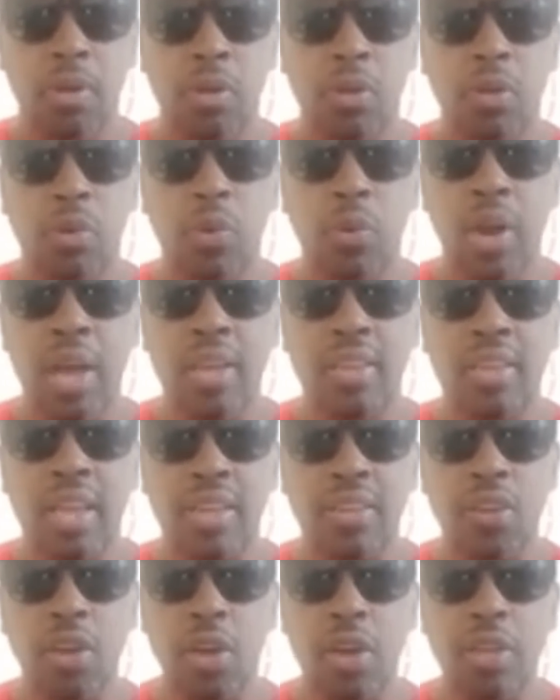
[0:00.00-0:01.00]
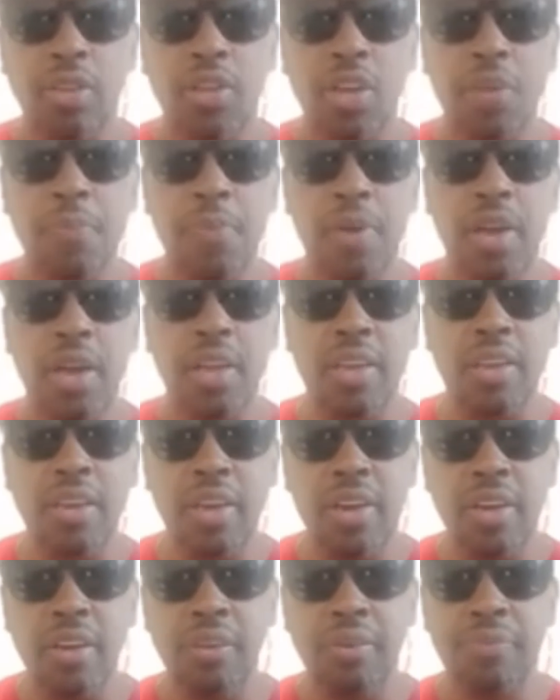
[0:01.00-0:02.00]
So that, that took it took me a
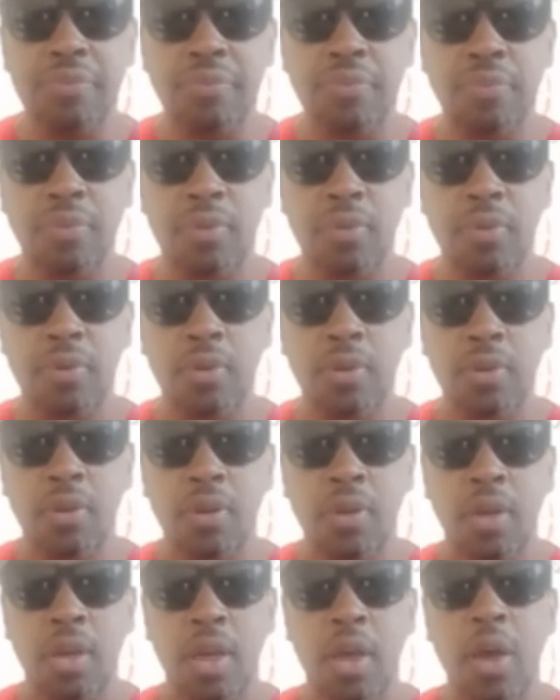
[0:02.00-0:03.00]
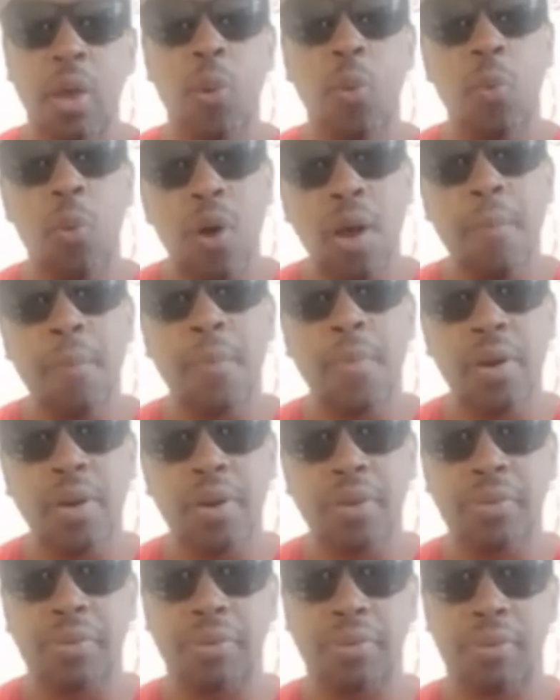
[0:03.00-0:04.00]
year and one month